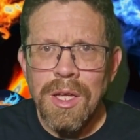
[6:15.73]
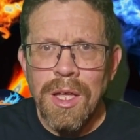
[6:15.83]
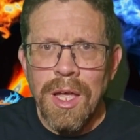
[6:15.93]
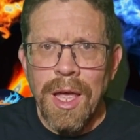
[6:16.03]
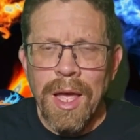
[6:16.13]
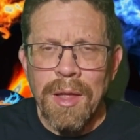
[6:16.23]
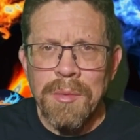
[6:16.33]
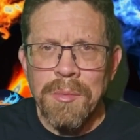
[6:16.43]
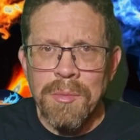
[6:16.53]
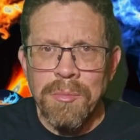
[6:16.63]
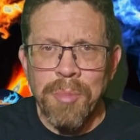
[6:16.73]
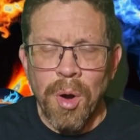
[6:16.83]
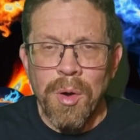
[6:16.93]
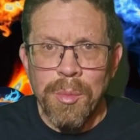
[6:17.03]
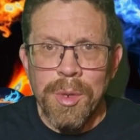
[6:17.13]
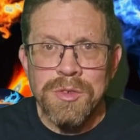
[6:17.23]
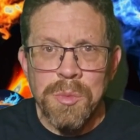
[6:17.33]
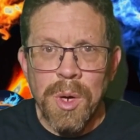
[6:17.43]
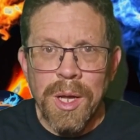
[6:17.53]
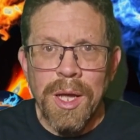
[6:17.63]
And part of the
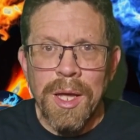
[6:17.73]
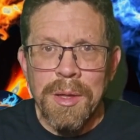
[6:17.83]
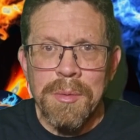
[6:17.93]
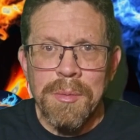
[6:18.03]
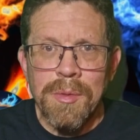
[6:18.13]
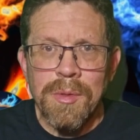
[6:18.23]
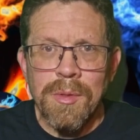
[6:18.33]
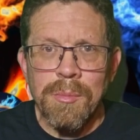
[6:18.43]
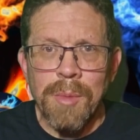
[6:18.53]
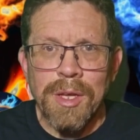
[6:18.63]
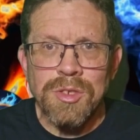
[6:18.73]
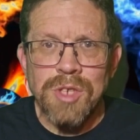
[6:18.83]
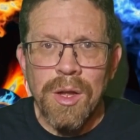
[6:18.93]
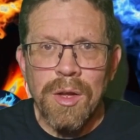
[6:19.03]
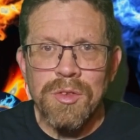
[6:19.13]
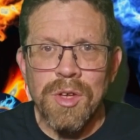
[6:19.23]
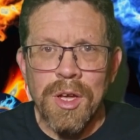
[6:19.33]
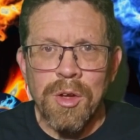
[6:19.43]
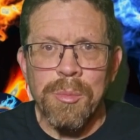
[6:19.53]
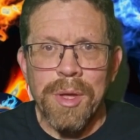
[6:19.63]
reason why my shout out to
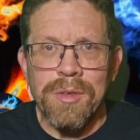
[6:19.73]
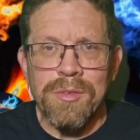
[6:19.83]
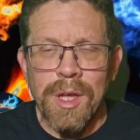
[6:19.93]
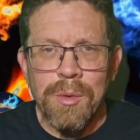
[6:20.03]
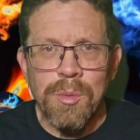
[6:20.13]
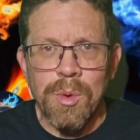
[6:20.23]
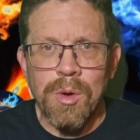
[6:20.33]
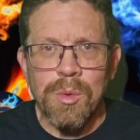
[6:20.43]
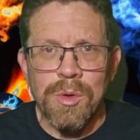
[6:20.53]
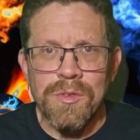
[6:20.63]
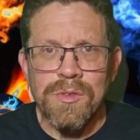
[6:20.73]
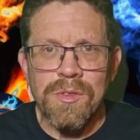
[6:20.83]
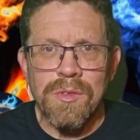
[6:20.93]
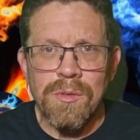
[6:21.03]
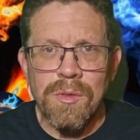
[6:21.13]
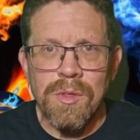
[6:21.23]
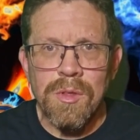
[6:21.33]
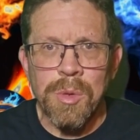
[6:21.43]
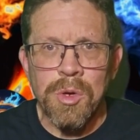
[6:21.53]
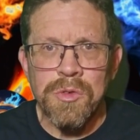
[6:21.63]
Echo Base Network was
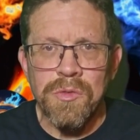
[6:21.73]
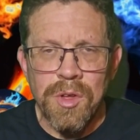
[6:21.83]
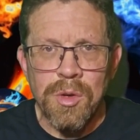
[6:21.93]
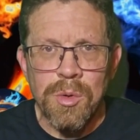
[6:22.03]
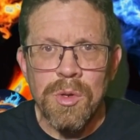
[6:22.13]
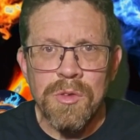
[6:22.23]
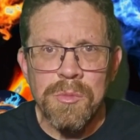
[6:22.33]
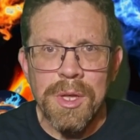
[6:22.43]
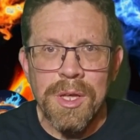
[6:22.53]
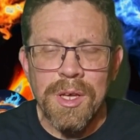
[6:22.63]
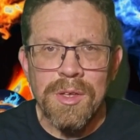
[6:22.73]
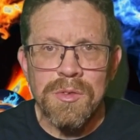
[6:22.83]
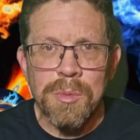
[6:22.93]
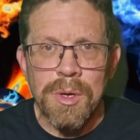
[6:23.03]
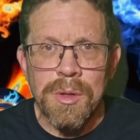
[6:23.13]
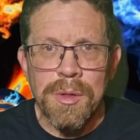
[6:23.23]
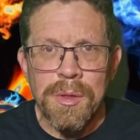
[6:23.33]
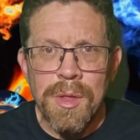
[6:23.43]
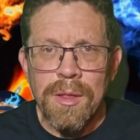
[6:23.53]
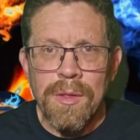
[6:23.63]
the most viewed is because,
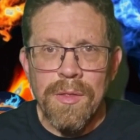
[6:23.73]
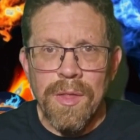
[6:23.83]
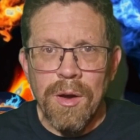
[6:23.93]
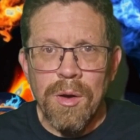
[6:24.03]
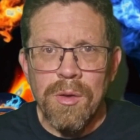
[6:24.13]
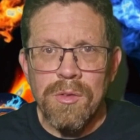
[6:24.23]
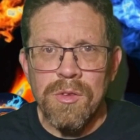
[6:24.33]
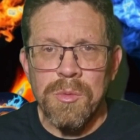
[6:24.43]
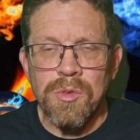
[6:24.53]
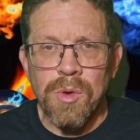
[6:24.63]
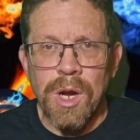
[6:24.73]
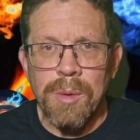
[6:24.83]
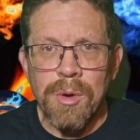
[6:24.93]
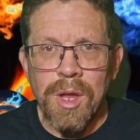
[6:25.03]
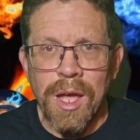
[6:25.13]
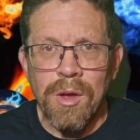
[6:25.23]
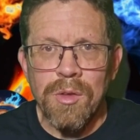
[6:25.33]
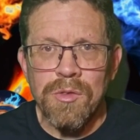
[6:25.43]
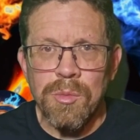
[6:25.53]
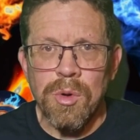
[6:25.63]
well, their subscriber
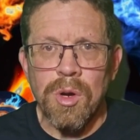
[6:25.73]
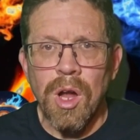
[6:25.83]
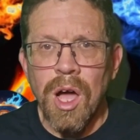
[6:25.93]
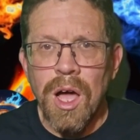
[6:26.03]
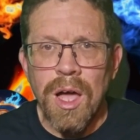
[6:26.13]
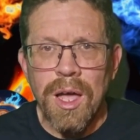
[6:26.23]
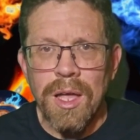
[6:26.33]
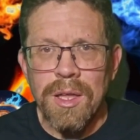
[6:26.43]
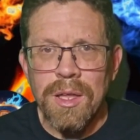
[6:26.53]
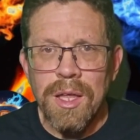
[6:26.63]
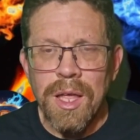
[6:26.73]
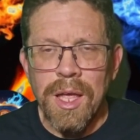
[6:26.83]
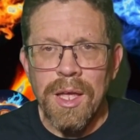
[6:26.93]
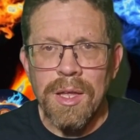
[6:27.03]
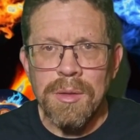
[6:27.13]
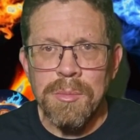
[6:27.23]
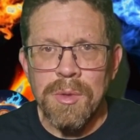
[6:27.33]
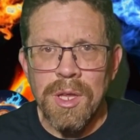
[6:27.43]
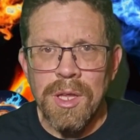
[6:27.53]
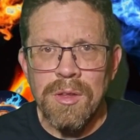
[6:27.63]
counts were high
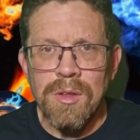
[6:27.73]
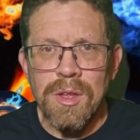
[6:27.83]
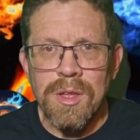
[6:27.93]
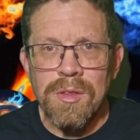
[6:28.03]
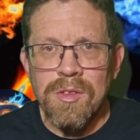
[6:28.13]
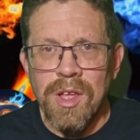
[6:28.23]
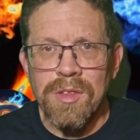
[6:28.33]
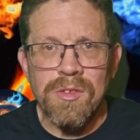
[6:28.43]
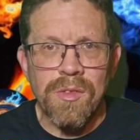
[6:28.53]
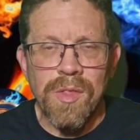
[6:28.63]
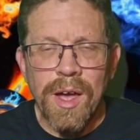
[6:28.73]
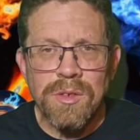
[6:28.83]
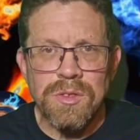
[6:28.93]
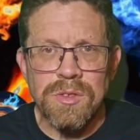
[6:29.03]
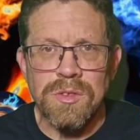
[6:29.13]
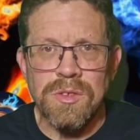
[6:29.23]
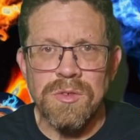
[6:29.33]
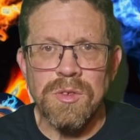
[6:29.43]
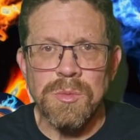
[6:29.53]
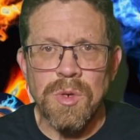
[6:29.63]
and into the tens of thousands of
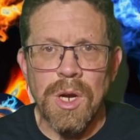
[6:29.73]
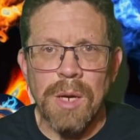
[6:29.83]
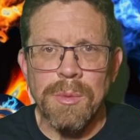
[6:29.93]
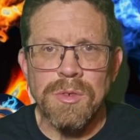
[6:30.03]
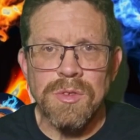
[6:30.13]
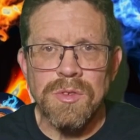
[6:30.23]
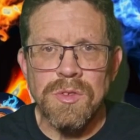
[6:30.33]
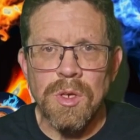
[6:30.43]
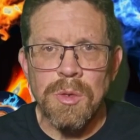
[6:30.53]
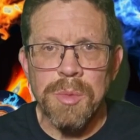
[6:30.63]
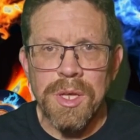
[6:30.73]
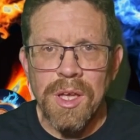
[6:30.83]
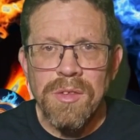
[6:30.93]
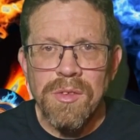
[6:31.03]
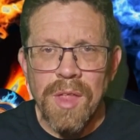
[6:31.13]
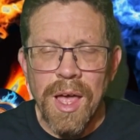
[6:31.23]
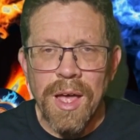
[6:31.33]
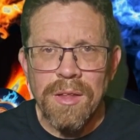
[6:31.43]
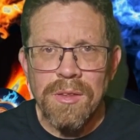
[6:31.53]
subscribers, and so because of that,